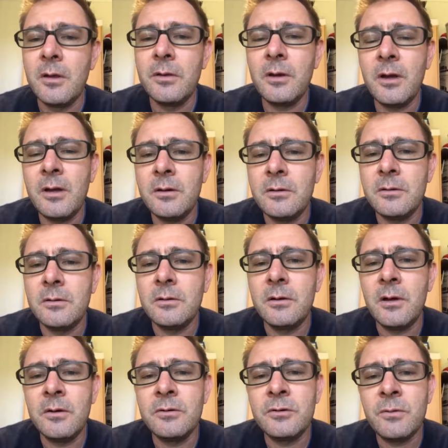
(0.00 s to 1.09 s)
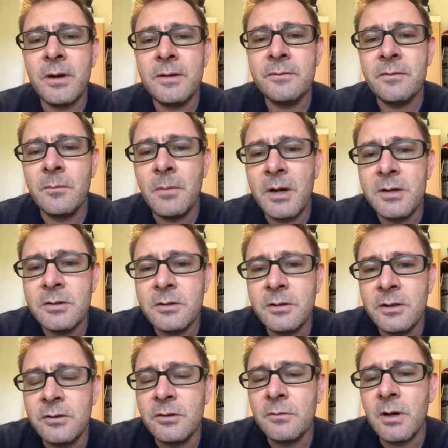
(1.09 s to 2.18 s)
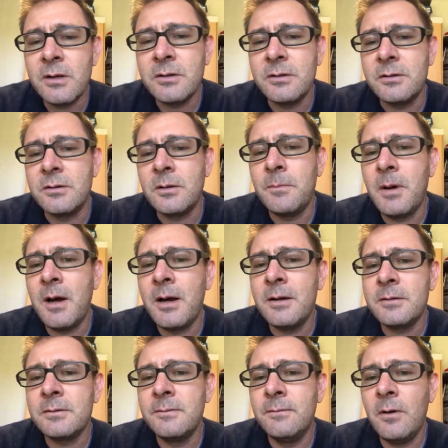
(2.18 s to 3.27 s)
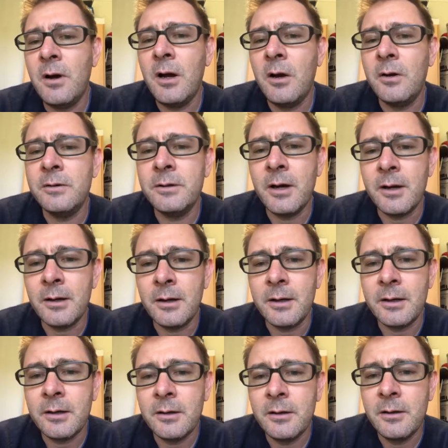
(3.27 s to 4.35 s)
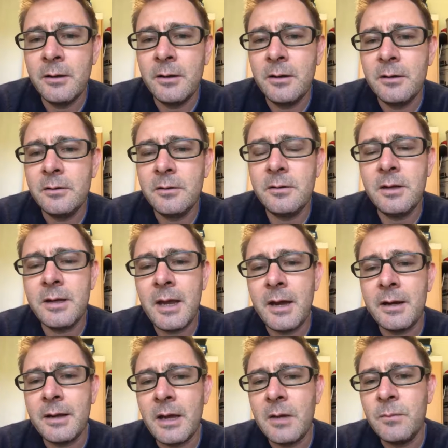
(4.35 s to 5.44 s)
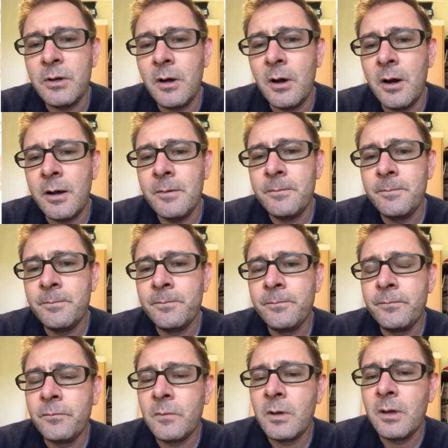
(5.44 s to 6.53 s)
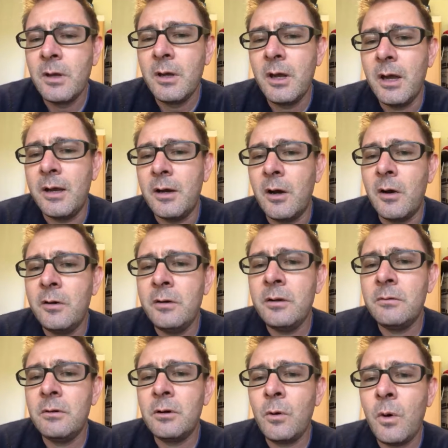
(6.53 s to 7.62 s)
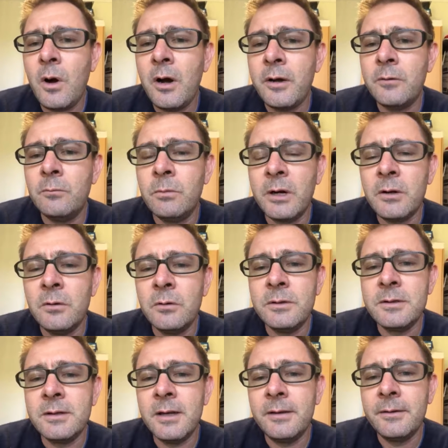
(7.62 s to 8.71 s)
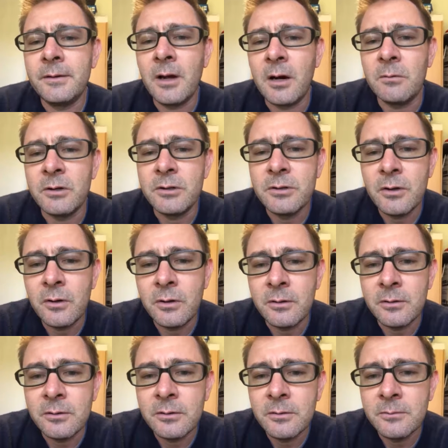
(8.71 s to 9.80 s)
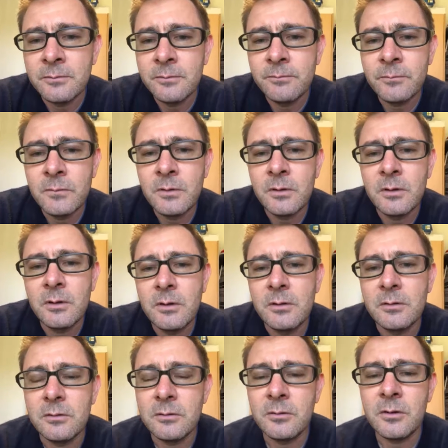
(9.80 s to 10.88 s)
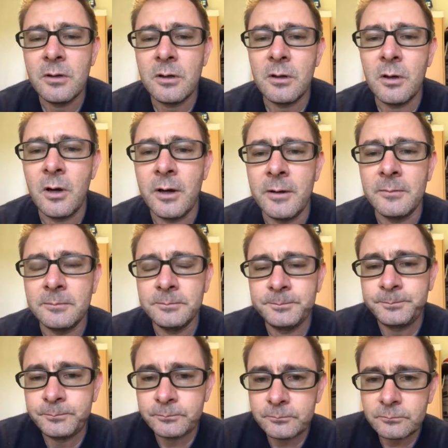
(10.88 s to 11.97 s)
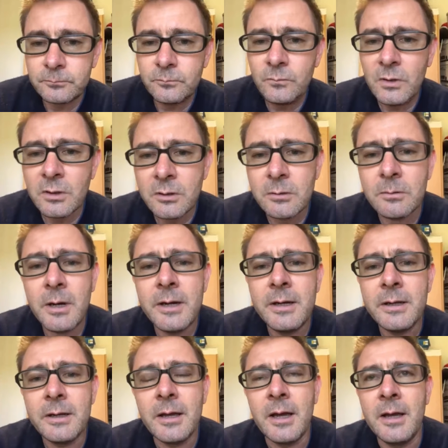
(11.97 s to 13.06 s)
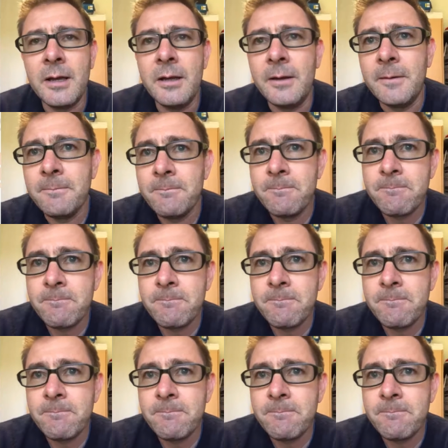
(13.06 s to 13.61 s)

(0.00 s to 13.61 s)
those transformation instructions are passed via OdataLink to the accounting API, and only the required record sets are returned to the client, creating a